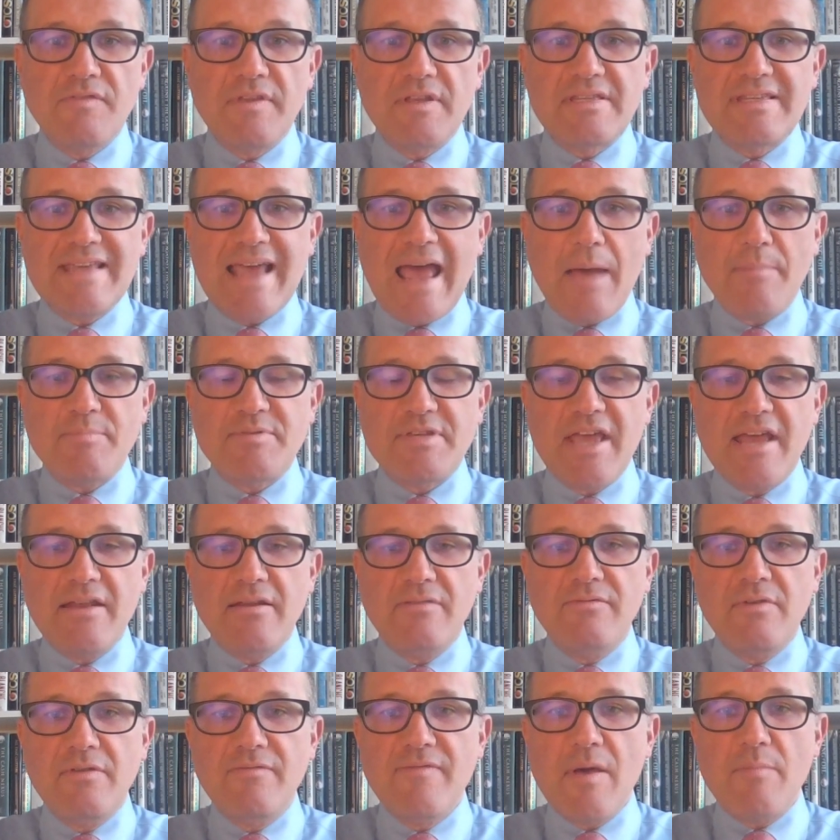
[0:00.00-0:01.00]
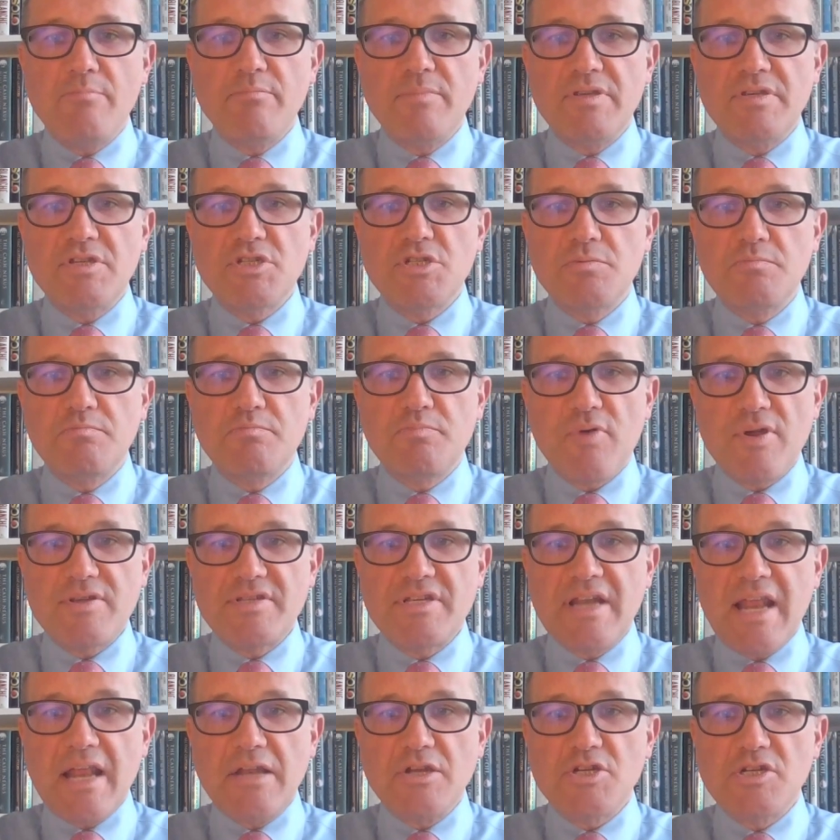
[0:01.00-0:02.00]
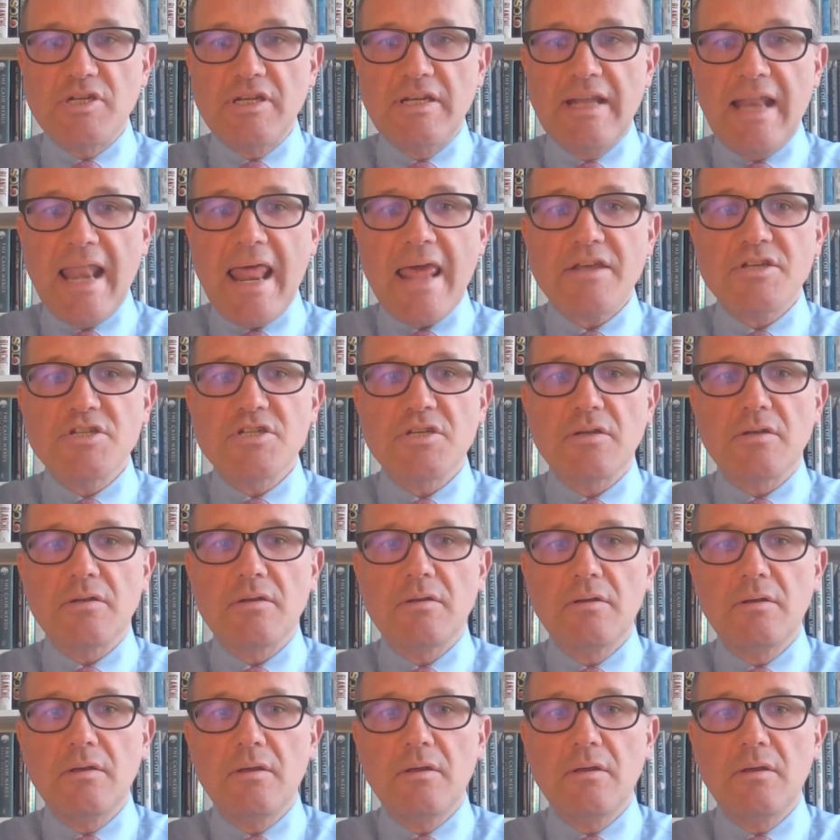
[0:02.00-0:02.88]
the taps ahead of November's presidential election.